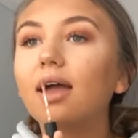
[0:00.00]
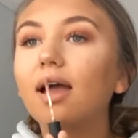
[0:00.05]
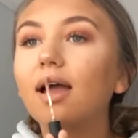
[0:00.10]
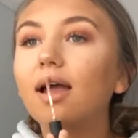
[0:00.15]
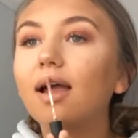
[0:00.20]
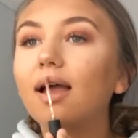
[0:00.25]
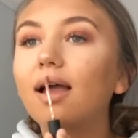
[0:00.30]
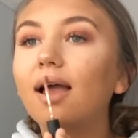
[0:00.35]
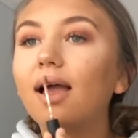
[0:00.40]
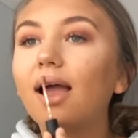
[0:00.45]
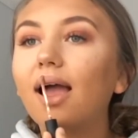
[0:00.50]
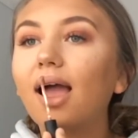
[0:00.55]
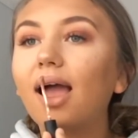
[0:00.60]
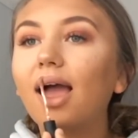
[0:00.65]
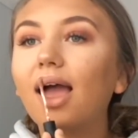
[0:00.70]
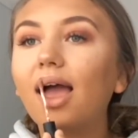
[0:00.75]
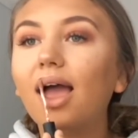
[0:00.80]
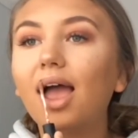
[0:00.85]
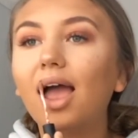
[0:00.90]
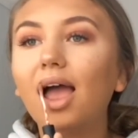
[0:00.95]
It's really, really
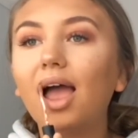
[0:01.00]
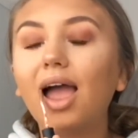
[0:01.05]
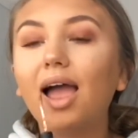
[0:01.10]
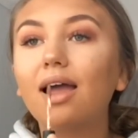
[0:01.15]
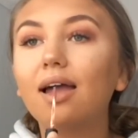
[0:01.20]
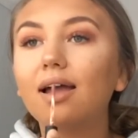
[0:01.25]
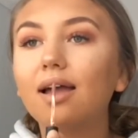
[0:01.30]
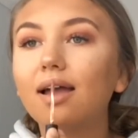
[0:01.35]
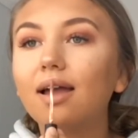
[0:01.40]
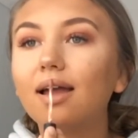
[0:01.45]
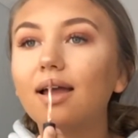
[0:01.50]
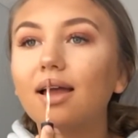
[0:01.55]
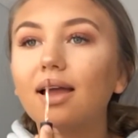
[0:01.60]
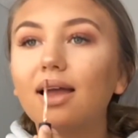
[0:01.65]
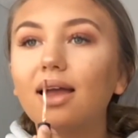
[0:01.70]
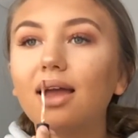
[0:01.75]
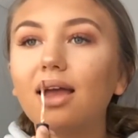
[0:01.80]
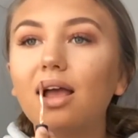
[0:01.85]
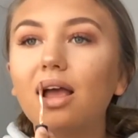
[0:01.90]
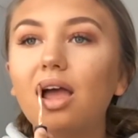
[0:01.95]
lovely, and
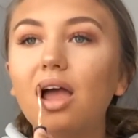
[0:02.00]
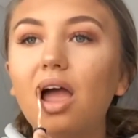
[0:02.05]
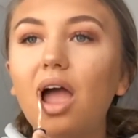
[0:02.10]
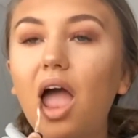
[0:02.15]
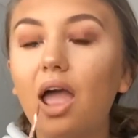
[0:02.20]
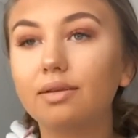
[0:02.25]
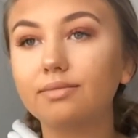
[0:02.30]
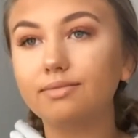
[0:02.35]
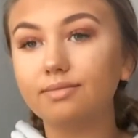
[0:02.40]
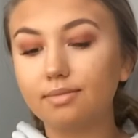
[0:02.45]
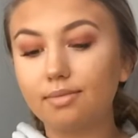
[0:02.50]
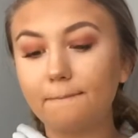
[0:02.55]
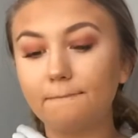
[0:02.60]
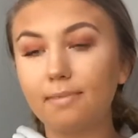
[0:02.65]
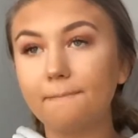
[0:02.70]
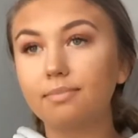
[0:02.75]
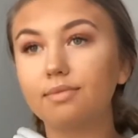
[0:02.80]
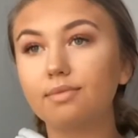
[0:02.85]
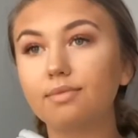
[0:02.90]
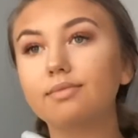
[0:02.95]
it's got like a nice taste
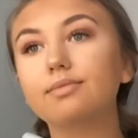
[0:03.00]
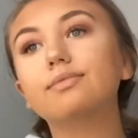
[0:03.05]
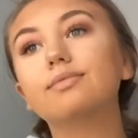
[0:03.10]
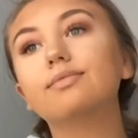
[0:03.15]
as well.